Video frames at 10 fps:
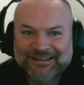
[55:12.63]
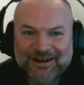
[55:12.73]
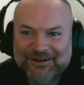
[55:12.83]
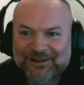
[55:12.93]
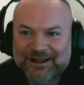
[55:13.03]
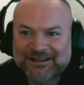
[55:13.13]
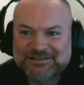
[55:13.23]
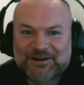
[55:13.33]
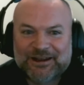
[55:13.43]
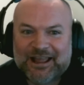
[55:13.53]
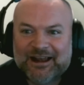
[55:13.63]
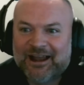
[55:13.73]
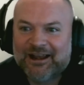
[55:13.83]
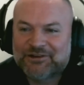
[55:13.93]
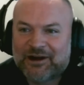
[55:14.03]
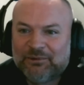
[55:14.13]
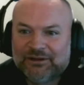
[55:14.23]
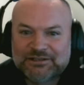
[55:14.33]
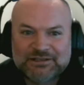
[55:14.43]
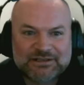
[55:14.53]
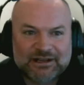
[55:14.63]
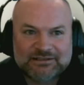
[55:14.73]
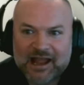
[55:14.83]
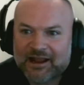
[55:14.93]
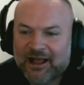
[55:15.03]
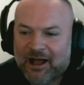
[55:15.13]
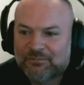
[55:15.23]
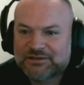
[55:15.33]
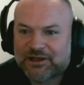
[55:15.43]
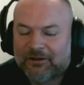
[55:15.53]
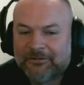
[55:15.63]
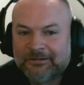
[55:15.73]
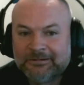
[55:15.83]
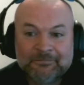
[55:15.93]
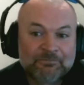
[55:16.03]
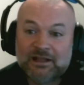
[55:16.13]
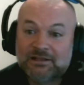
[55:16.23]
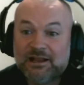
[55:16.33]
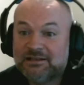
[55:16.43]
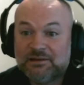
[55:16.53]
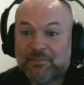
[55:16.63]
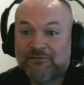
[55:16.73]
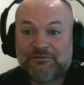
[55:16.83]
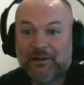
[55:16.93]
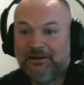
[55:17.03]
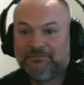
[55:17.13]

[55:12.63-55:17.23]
You know, like it's not going to get in any trouble and it's just going to tank up. So it's an easy bet for me.